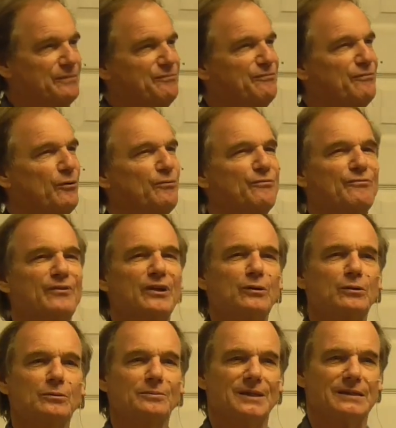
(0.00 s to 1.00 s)
of
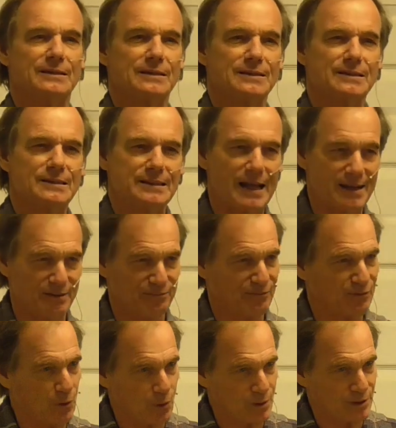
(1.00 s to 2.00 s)
fulfillment, a state of
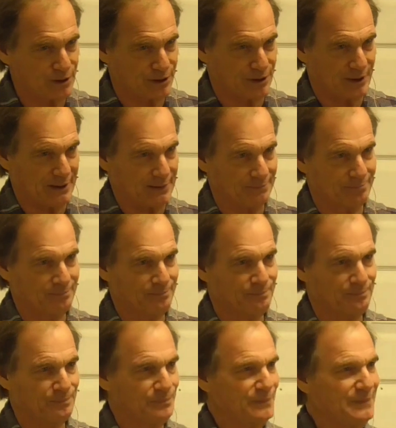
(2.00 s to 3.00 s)
flourishing?
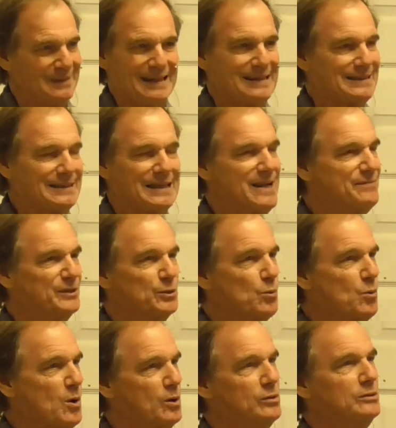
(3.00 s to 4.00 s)
Not saving the
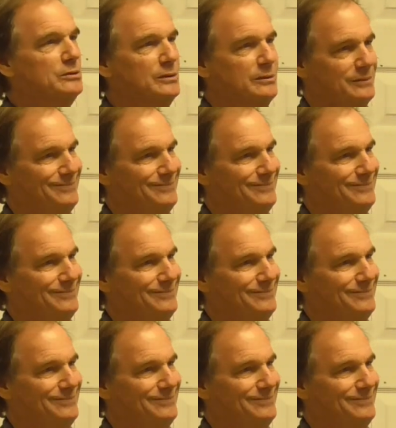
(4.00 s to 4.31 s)
world,